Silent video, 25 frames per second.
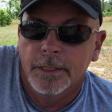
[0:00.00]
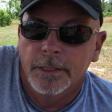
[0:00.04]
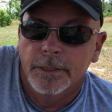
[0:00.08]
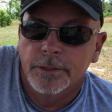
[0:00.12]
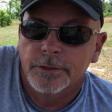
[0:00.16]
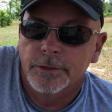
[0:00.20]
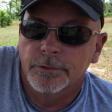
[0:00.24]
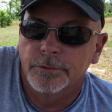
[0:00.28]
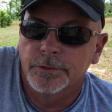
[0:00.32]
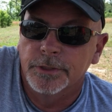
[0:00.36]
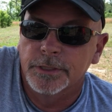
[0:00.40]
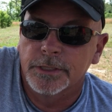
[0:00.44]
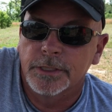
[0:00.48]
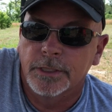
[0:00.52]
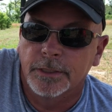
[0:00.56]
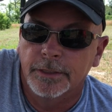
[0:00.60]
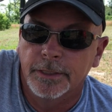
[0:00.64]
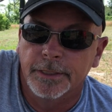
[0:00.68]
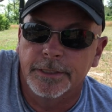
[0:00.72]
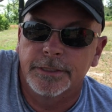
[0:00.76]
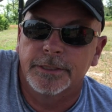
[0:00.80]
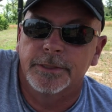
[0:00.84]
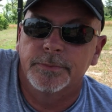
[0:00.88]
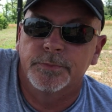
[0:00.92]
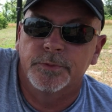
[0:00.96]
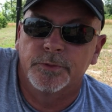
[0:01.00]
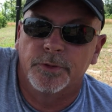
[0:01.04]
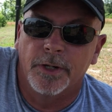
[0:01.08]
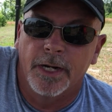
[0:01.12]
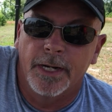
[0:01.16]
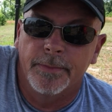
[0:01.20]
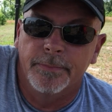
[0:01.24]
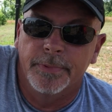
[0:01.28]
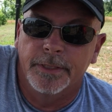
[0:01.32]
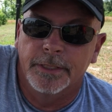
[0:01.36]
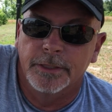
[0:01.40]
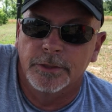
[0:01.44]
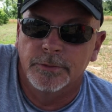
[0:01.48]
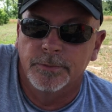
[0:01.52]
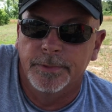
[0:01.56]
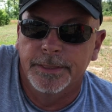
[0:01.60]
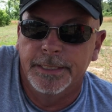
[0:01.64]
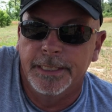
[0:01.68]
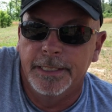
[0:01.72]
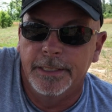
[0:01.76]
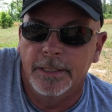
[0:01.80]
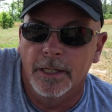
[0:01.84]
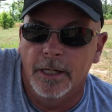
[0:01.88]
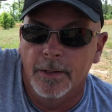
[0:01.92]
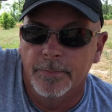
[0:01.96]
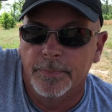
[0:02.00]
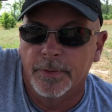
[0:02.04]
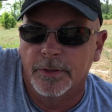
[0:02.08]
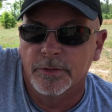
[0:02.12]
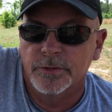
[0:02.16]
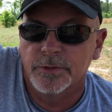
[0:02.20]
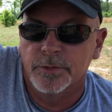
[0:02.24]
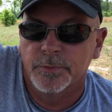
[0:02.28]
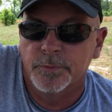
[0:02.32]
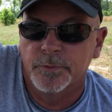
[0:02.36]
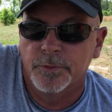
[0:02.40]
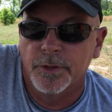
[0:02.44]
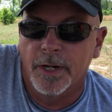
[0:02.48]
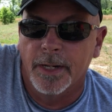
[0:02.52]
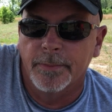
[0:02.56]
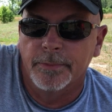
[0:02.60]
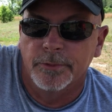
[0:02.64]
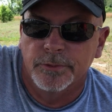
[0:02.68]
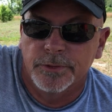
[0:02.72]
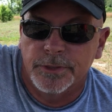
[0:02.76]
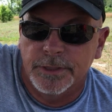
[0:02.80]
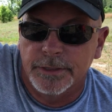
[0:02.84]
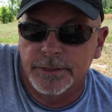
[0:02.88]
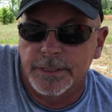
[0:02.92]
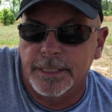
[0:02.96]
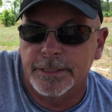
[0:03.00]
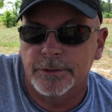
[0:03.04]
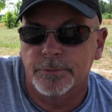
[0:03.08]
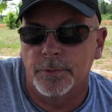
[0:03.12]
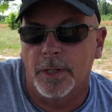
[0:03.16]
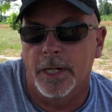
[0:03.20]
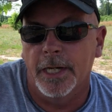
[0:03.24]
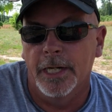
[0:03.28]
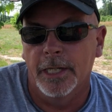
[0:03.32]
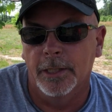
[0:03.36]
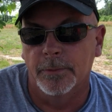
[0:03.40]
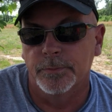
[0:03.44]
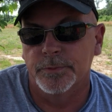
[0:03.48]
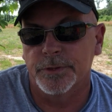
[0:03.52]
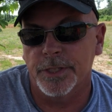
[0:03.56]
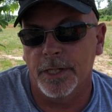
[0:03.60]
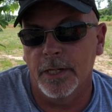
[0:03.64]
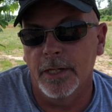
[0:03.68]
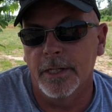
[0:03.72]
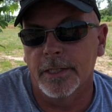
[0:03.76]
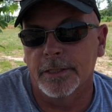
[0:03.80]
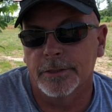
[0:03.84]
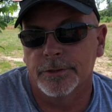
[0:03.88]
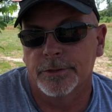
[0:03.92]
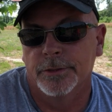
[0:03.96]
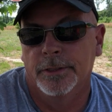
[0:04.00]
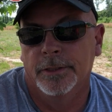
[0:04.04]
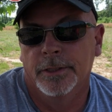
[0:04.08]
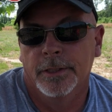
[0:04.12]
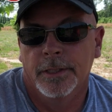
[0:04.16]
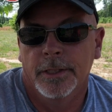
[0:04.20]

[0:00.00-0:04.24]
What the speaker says: So just click subscribe because we need to up our subscribers, because that's what helps us